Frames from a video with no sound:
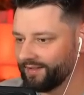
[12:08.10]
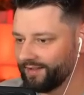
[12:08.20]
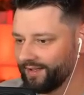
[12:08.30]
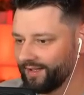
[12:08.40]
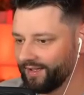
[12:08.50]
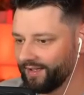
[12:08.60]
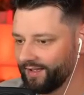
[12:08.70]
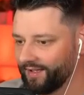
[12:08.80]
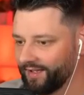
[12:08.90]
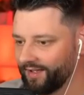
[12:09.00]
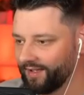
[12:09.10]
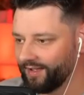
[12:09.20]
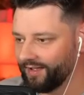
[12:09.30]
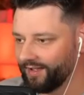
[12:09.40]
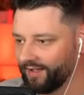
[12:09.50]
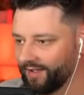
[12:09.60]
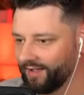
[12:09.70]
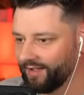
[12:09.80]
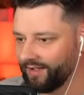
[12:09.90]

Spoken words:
(no one is talking)